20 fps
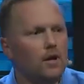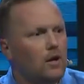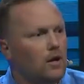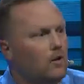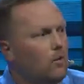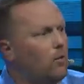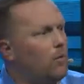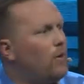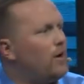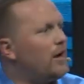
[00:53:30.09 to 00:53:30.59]

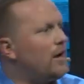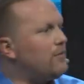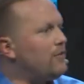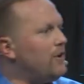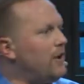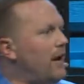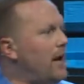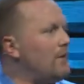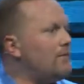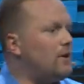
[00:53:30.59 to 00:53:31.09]
whenever you
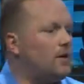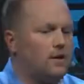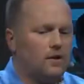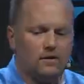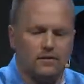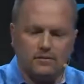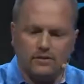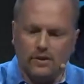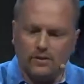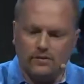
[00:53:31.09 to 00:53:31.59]
have a,
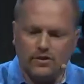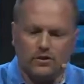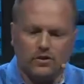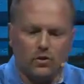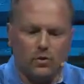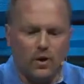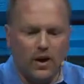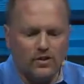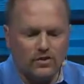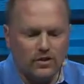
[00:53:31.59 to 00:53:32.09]
a
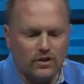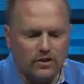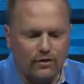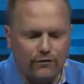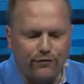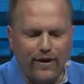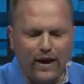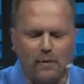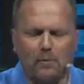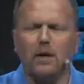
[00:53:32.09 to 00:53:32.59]
situation in the
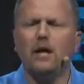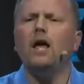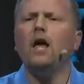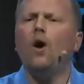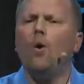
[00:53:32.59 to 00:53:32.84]
family.